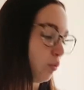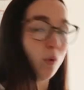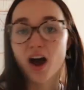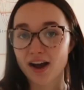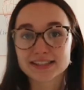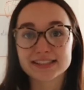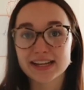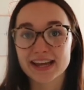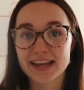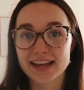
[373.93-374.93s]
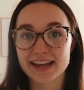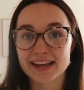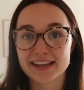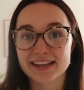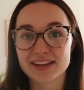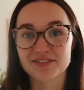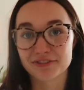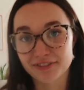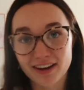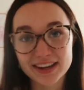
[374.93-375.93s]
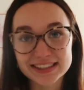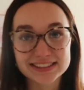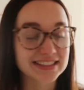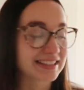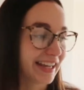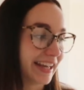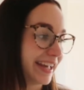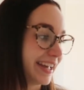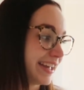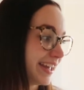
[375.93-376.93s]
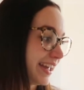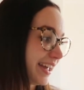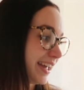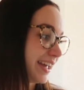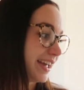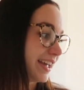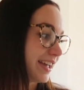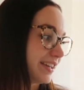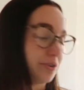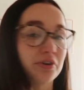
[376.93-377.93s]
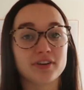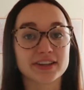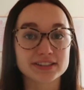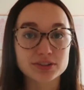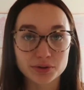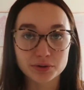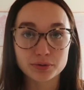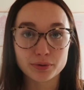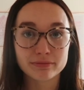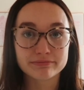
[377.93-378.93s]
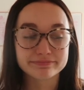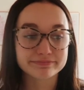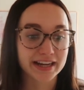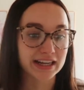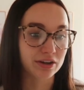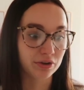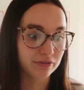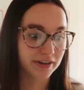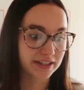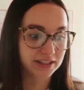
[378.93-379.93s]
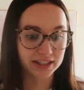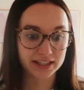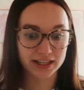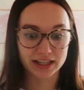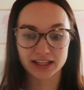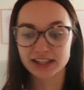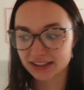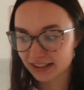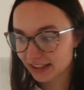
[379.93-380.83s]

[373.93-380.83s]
worked in here, revised in here, done online school, had COVID in here,